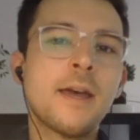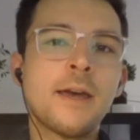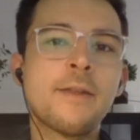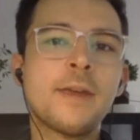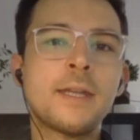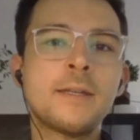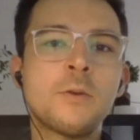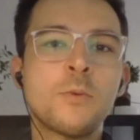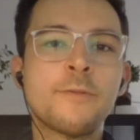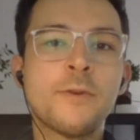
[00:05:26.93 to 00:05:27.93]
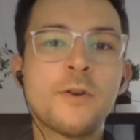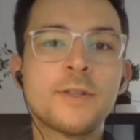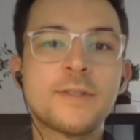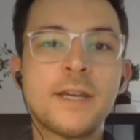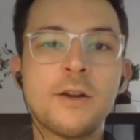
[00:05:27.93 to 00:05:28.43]
Then we're
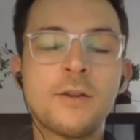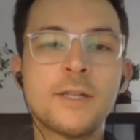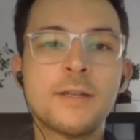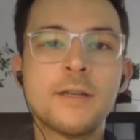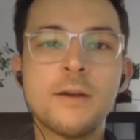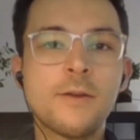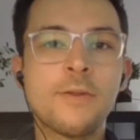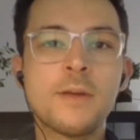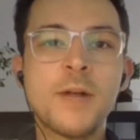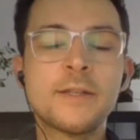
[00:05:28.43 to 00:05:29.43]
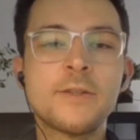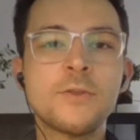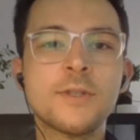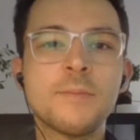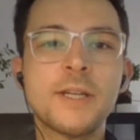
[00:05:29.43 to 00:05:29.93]
focusing on the
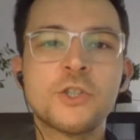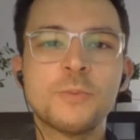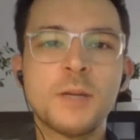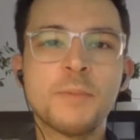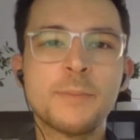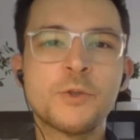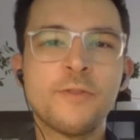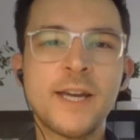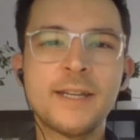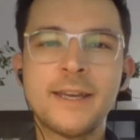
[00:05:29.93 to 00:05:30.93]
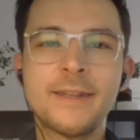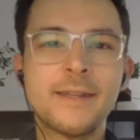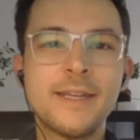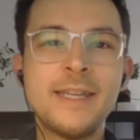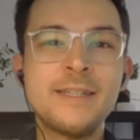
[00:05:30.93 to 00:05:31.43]
multi-user management by providing
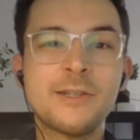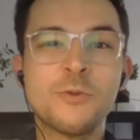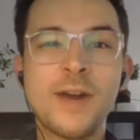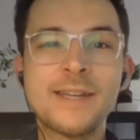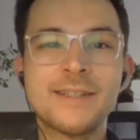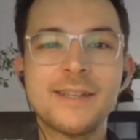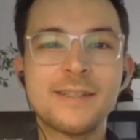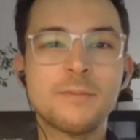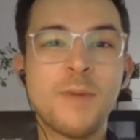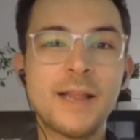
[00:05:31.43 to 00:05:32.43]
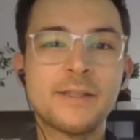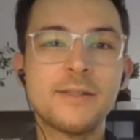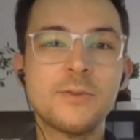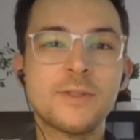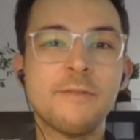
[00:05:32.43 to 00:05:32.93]
an integrated
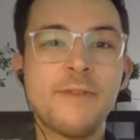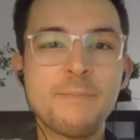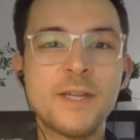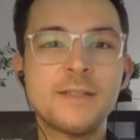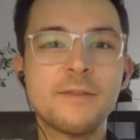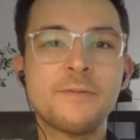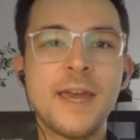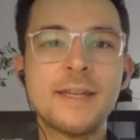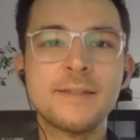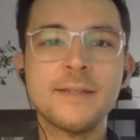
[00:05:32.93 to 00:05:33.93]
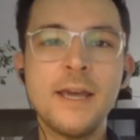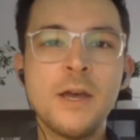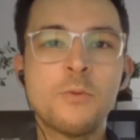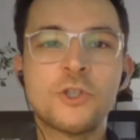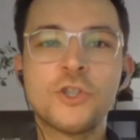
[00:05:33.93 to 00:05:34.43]
multi-user web interface,
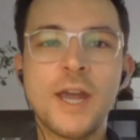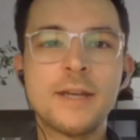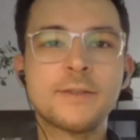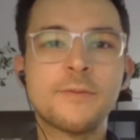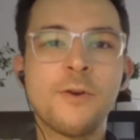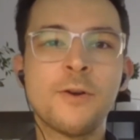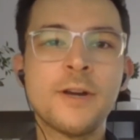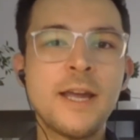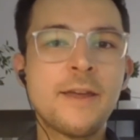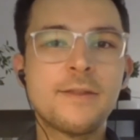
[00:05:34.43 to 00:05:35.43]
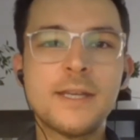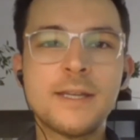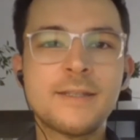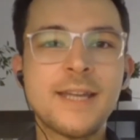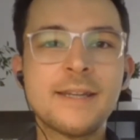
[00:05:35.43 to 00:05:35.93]
which cares for
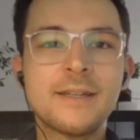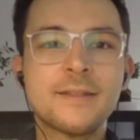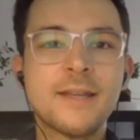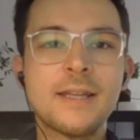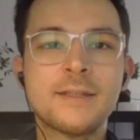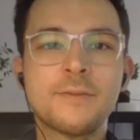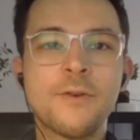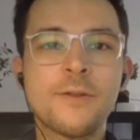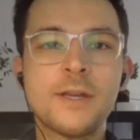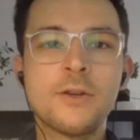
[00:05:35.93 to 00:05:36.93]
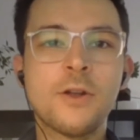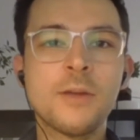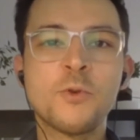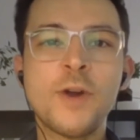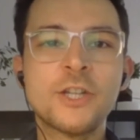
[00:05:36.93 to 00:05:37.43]
the data sets, for the
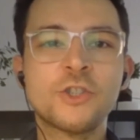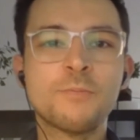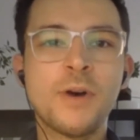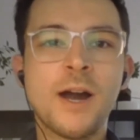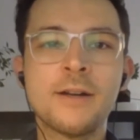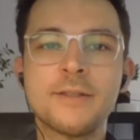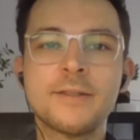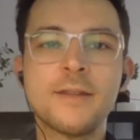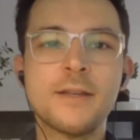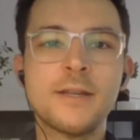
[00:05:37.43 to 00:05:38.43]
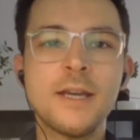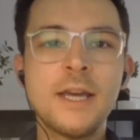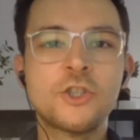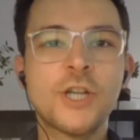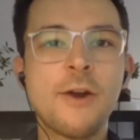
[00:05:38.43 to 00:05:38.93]
collaboration parts, the
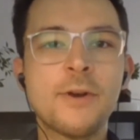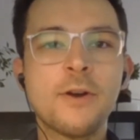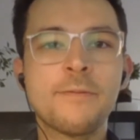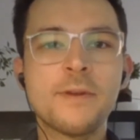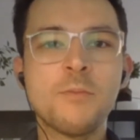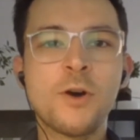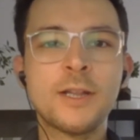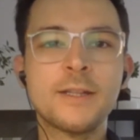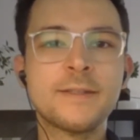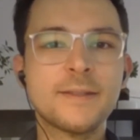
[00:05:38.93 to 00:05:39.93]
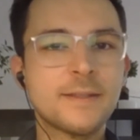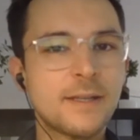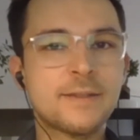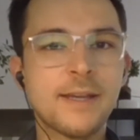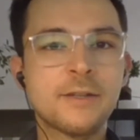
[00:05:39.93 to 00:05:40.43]
sharing of the models,
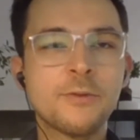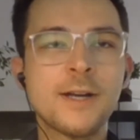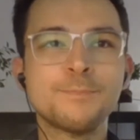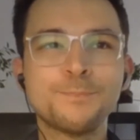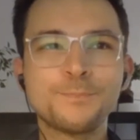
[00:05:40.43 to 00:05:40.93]
etc.